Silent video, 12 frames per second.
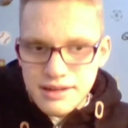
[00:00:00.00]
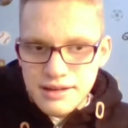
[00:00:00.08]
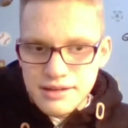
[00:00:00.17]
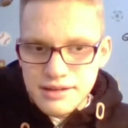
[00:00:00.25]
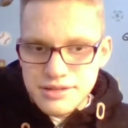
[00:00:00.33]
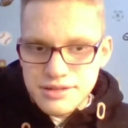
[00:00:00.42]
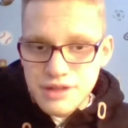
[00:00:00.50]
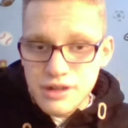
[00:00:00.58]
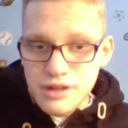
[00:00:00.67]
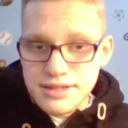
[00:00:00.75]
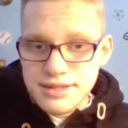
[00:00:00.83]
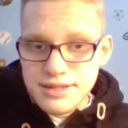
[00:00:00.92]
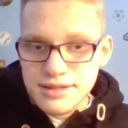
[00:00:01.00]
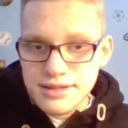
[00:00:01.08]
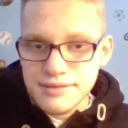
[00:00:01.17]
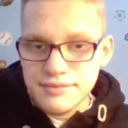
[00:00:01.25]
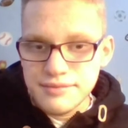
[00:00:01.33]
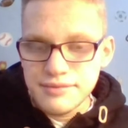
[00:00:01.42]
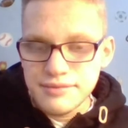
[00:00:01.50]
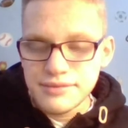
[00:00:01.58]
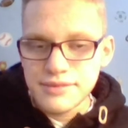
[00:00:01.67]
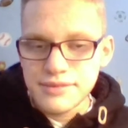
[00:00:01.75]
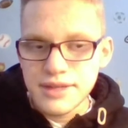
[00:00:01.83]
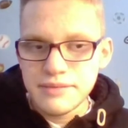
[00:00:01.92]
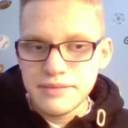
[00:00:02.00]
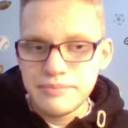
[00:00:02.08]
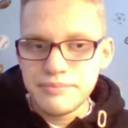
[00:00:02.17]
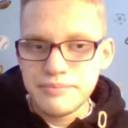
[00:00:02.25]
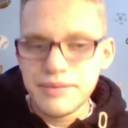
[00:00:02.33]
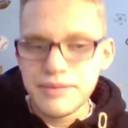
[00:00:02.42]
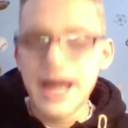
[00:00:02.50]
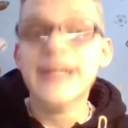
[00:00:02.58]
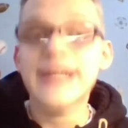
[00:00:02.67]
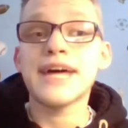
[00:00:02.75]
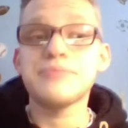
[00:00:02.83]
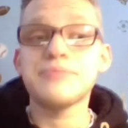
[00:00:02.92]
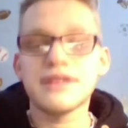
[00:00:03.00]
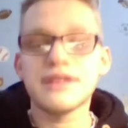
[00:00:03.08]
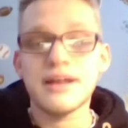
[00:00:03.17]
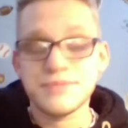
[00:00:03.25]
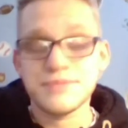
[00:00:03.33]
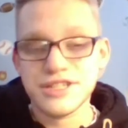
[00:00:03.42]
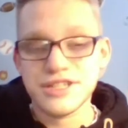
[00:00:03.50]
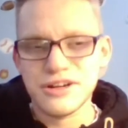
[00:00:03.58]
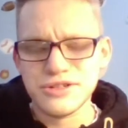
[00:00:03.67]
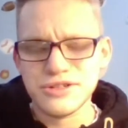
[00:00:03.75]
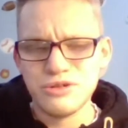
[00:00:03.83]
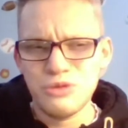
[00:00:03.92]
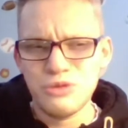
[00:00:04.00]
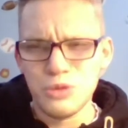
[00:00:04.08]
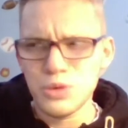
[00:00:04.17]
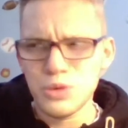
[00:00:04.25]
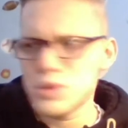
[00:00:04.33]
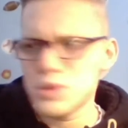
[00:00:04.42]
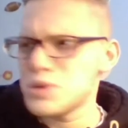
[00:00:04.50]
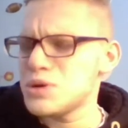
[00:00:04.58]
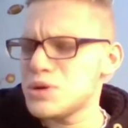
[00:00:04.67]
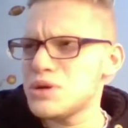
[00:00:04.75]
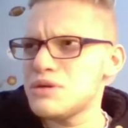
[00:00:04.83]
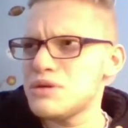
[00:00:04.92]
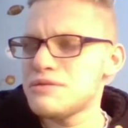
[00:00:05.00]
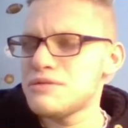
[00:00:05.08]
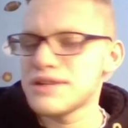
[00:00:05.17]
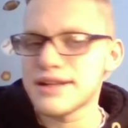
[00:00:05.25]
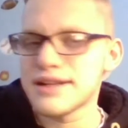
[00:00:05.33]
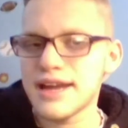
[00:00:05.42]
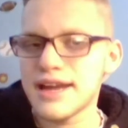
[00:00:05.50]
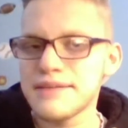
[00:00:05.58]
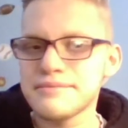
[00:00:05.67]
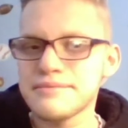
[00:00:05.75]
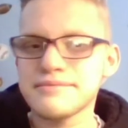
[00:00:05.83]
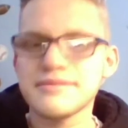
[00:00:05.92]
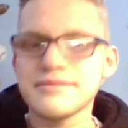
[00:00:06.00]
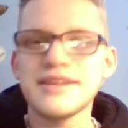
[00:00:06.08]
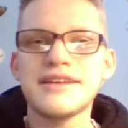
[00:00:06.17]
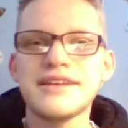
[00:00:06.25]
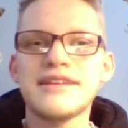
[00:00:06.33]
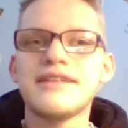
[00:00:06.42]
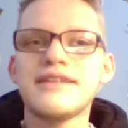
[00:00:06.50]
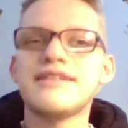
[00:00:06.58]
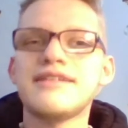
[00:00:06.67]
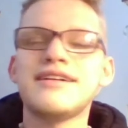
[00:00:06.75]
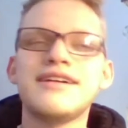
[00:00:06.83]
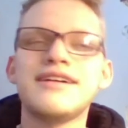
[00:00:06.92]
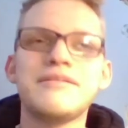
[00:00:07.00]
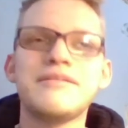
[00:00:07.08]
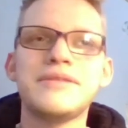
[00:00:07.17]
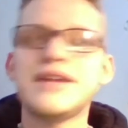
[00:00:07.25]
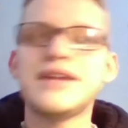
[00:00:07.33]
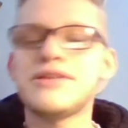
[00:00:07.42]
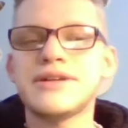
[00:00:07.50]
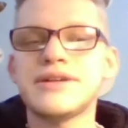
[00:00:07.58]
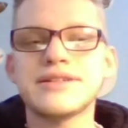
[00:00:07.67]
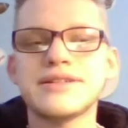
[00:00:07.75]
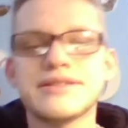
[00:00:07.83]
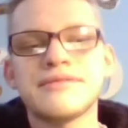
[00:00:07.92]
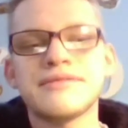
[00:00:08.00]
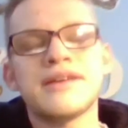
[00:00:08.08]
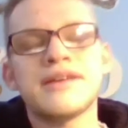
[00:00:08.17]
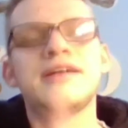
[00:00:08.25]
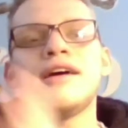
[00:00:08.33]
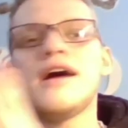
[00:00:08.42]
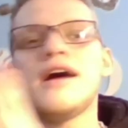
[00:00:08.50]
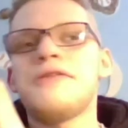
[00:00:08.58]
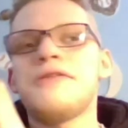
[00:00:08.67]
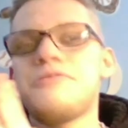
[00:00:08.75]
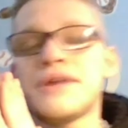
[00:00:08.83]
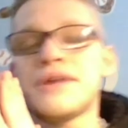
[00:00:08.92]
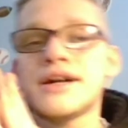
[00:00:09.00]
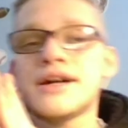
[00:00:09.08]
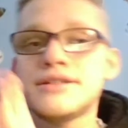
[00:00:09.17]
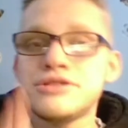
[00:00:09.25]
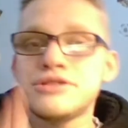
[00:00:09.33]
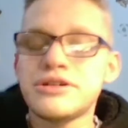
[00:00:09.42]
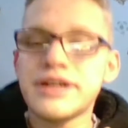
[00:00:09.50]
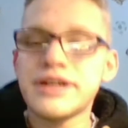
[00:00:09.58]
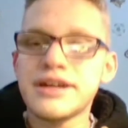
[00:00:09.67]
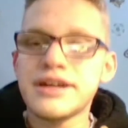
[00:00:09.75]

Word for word: starts. Pineapple Cup starts. Ooh, what a name. But anyways, I hope you guys enjoy,